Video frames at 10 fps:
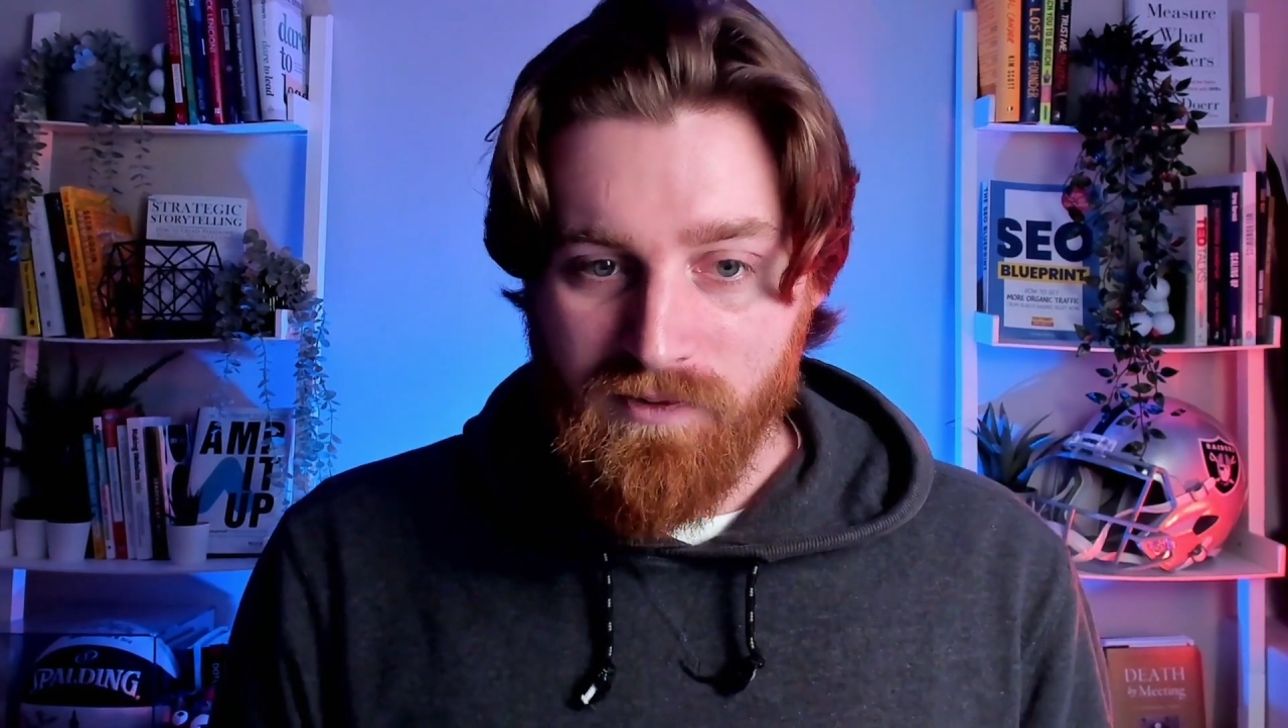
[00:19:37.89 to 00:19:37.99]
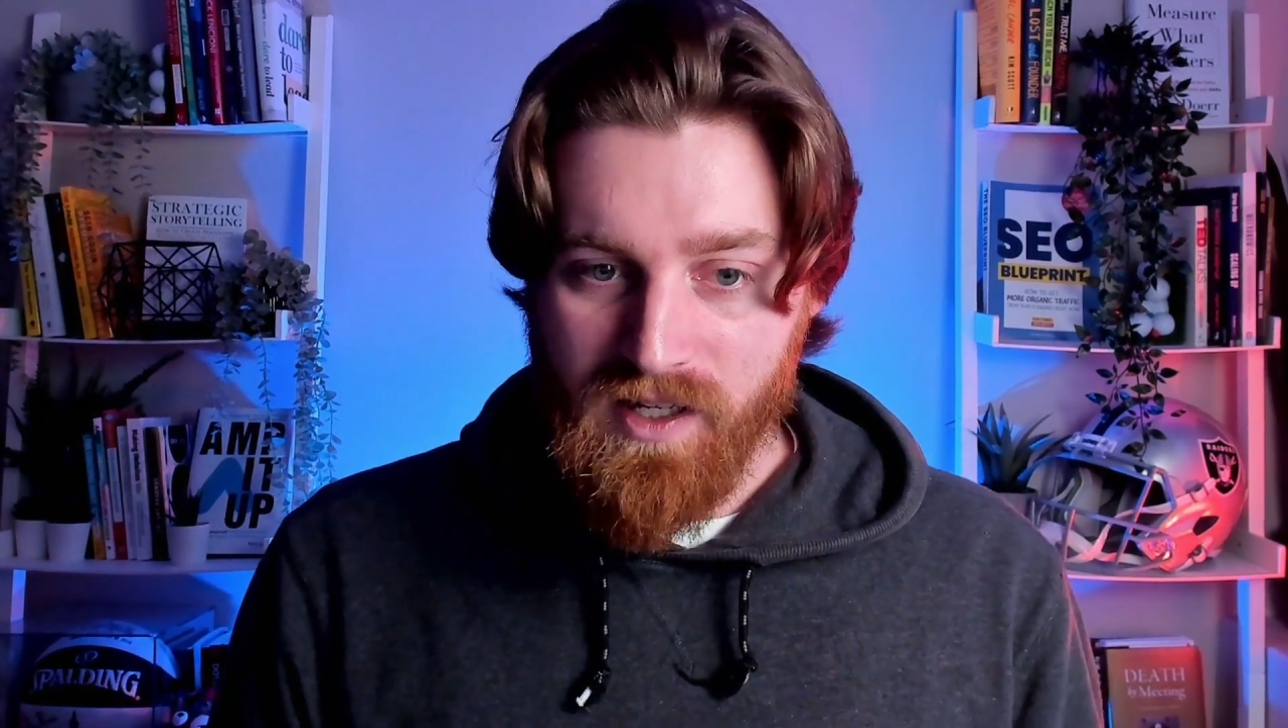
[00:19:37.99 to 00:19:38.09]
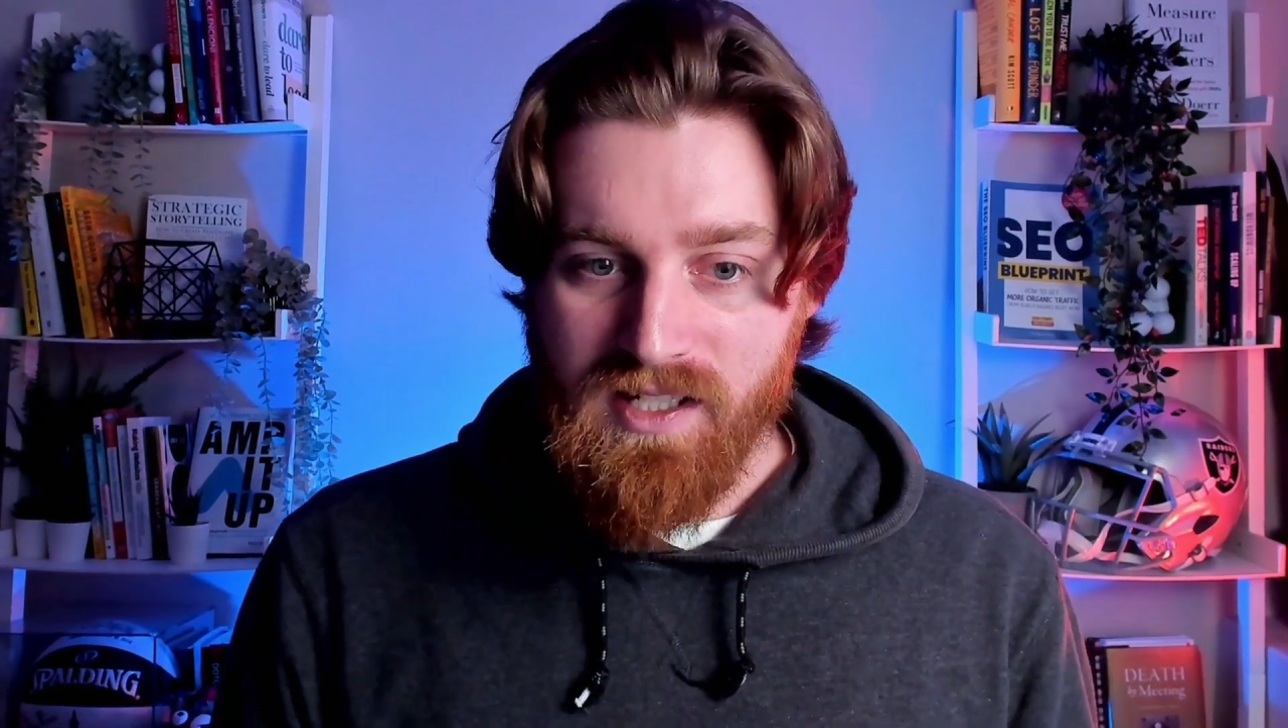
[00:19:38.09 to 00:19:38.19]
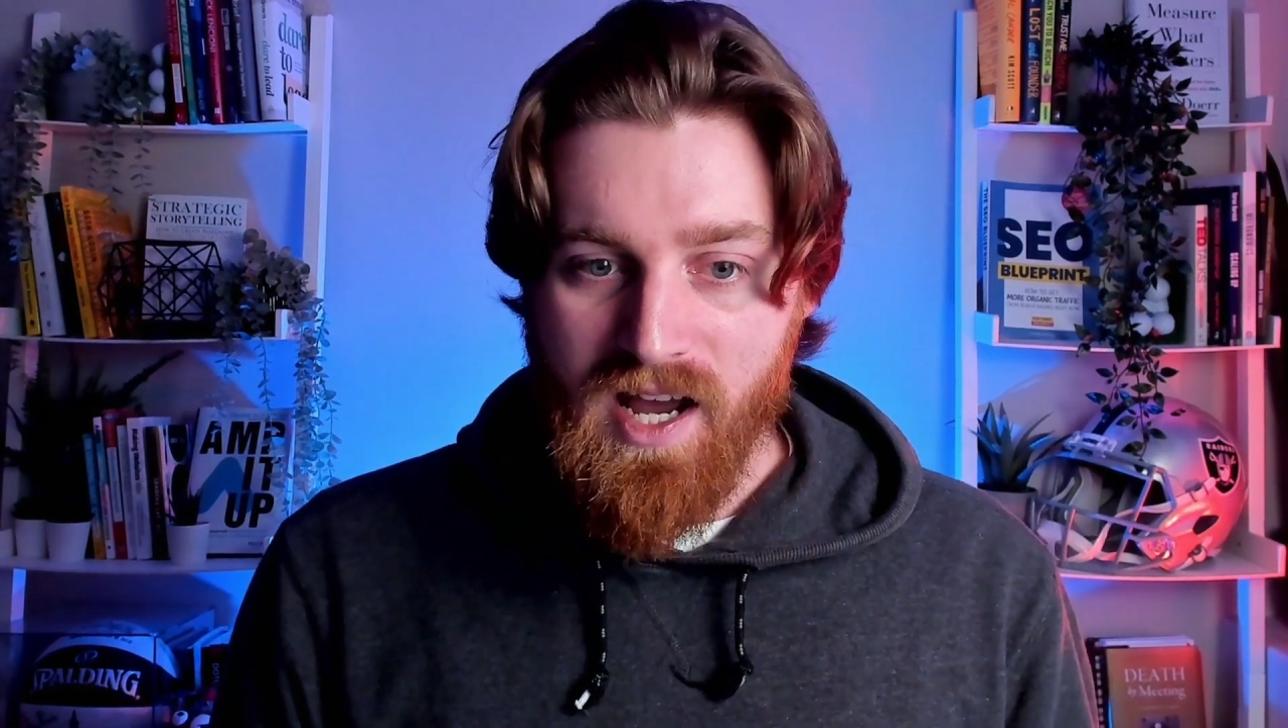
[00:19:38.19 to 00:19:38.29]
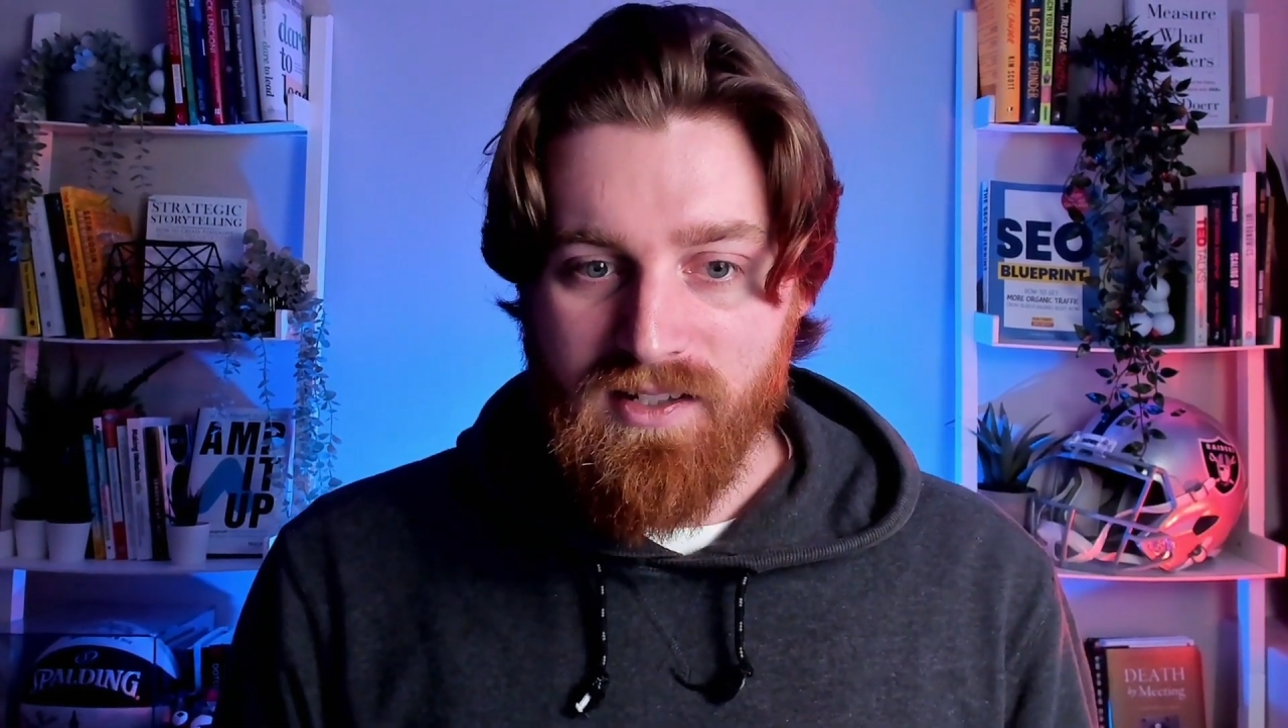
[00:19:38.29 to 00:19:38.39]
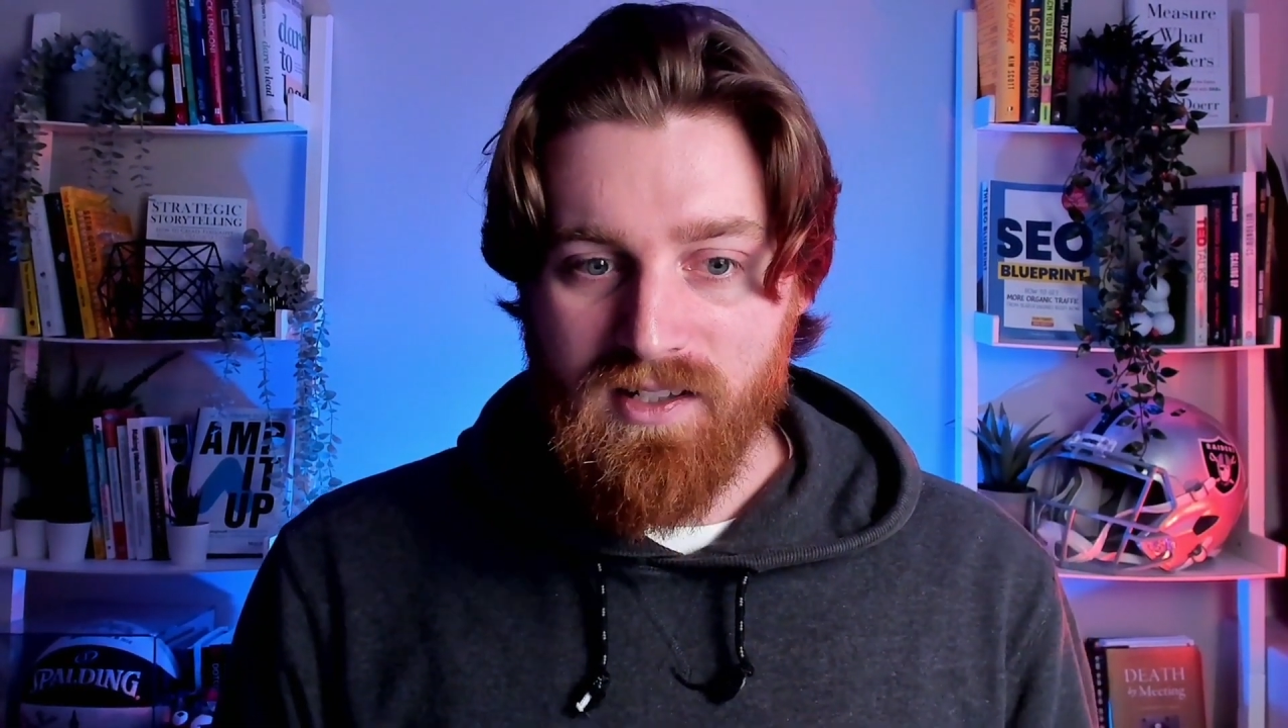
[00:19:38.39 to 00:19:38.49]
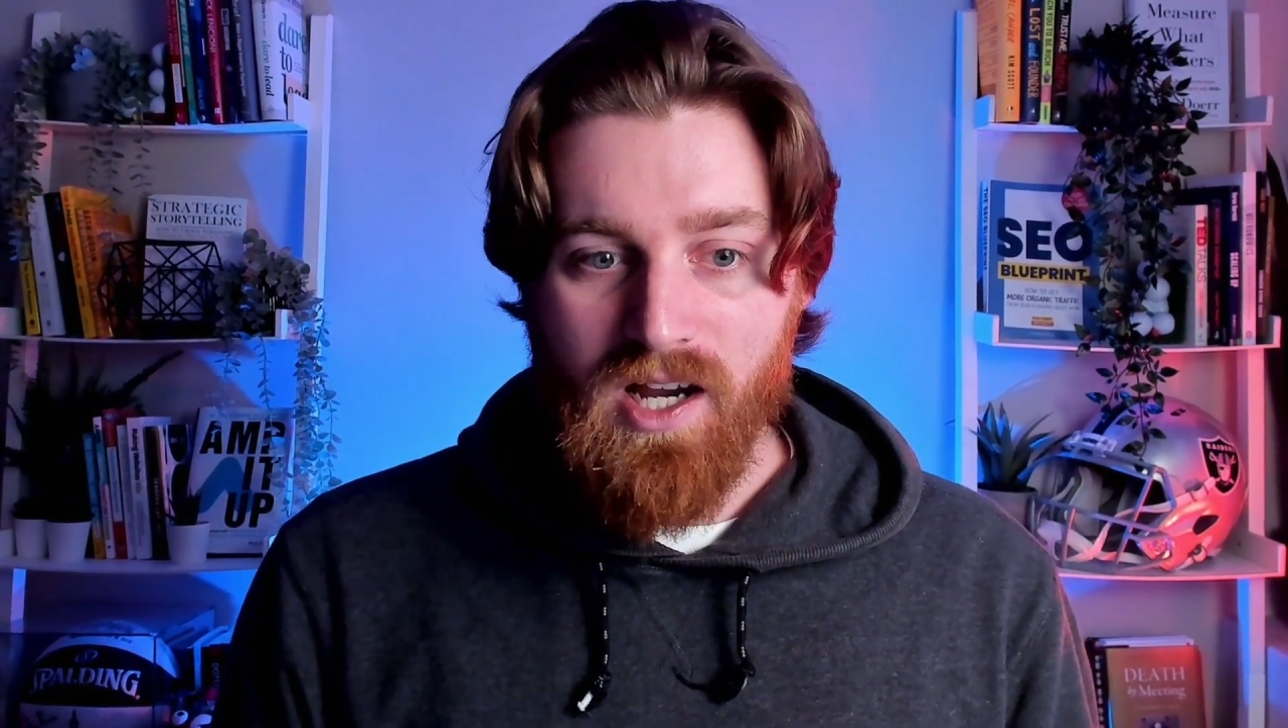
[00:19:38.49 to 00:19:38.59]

Fantastic.